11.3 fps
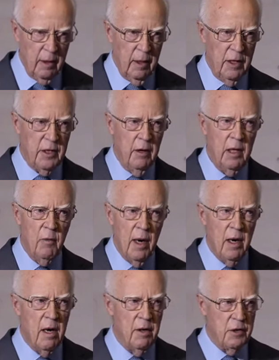There's only
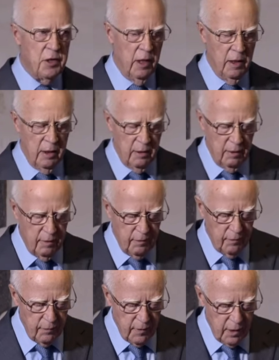one answer.
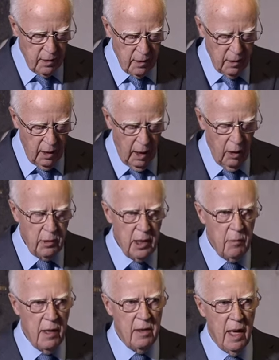Only
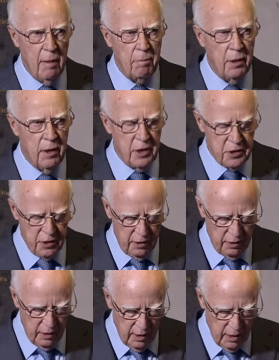when that
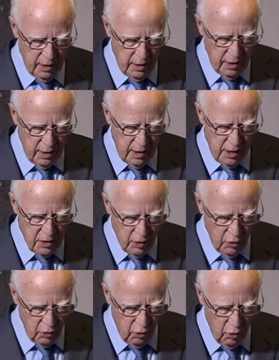person is the
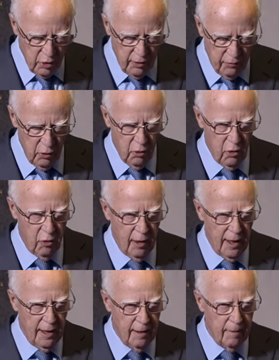Lord of
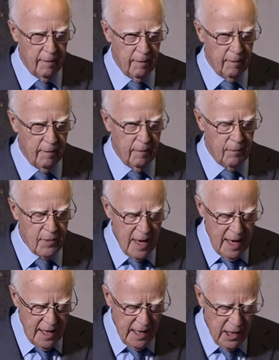glory.
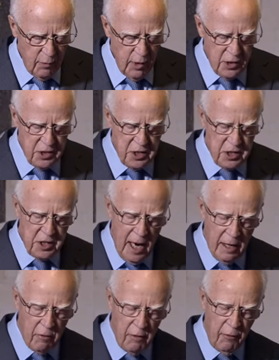In other words, the
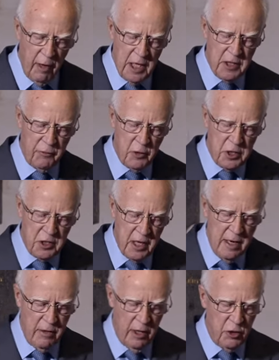sacrifice for
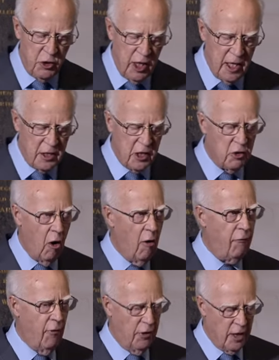sin that Jesus
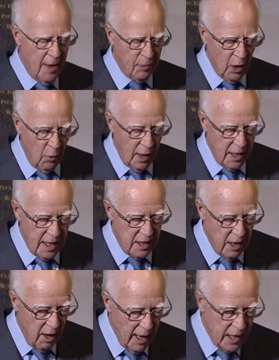offered when he
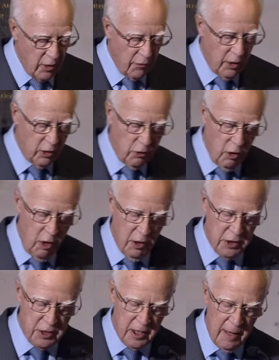died on the
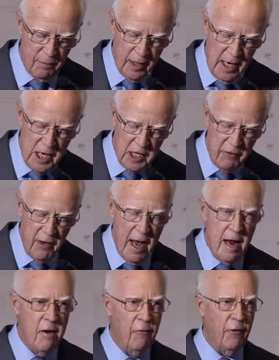cross is of
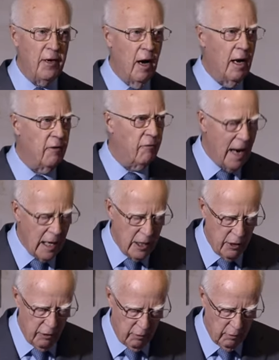infinite
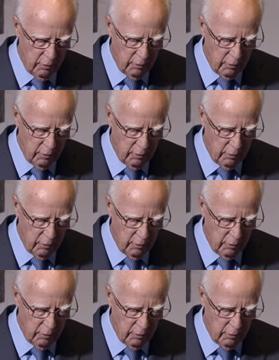value